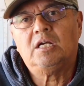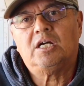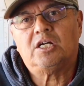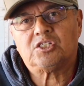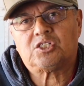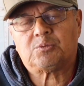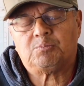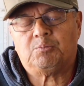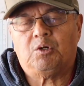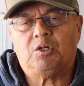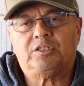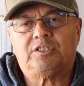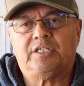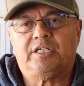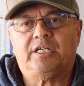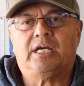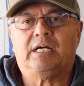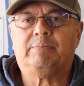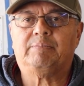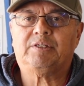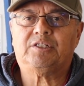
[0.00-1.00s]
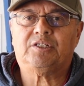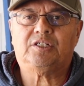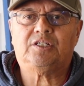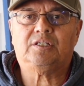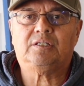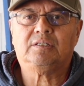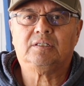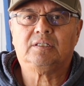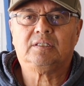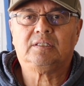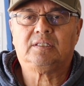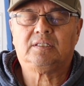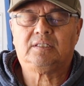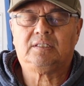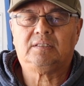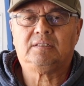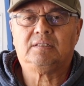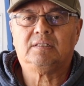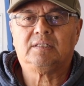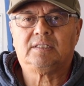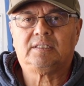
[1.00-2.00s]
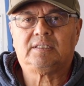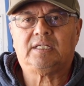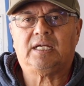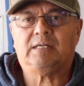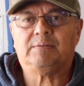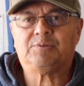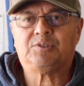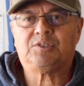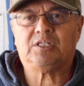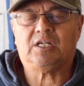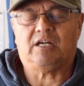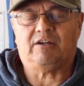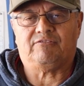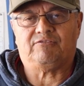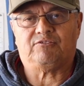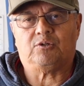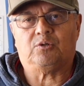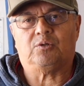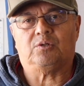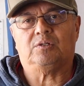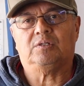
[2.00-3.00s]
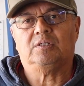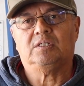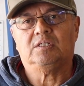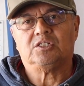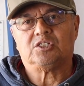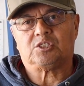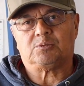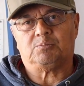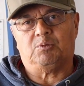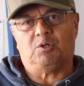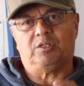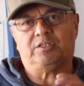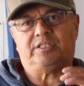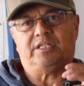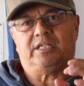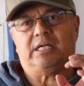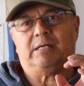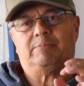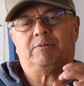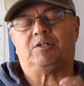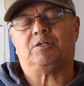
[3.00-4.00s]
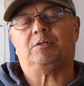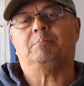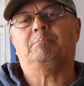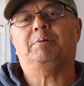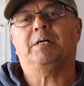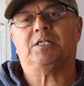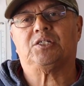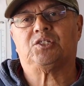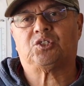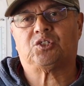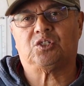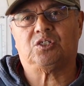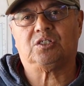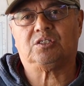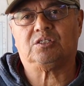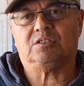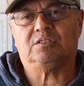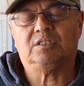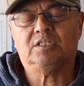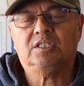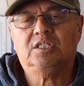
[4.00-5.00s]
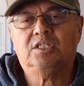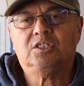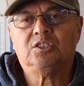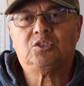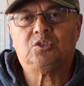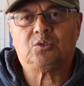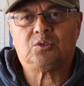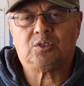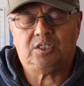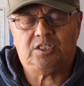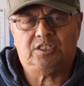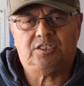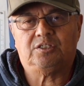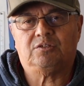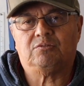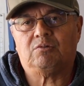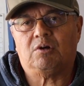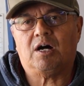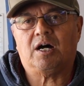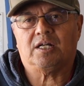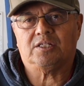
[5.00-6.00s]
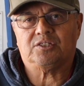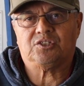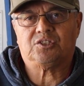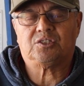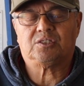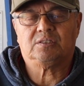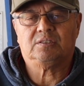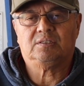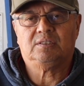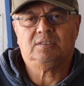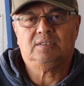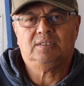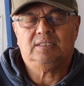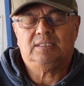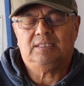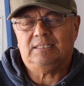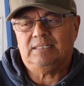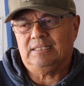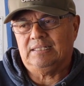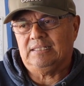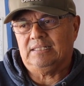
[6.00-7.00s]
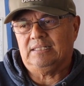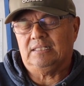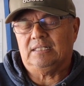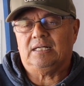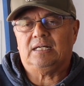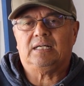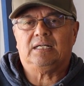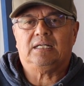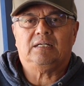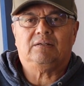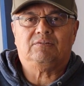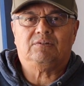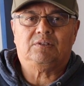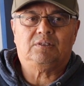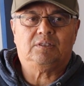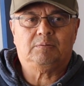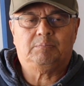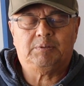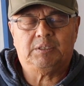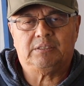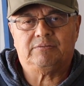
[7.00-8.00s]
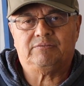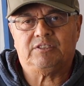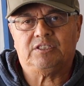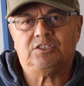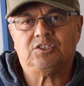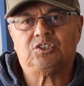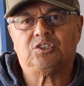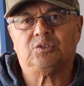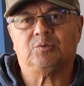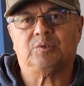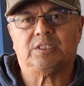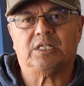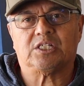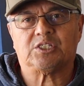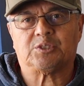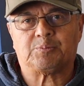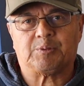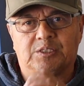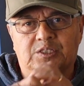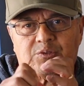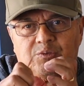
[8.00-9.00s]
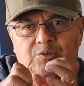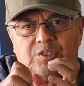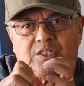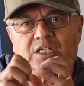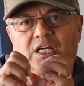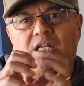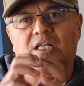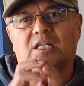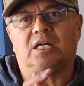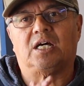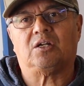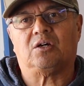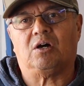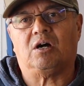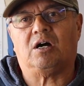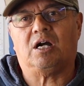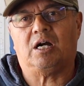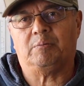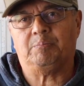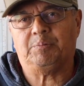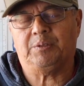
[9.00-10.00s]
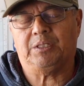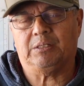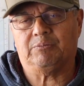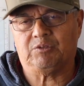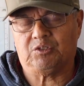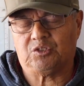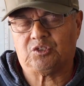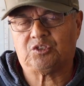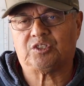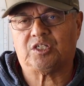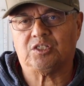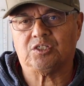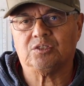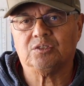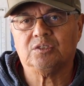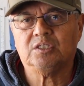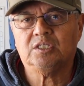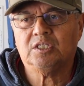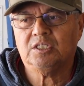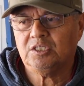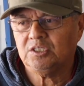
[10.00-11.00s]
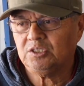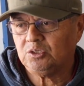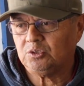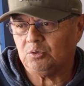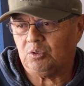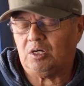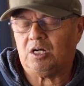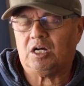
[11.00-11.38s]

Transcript: a small diameter camshaft or small diameter base circle to clear the rods. And I have a little bit of issue with that, especially when you got a lot of RPM and you're trying to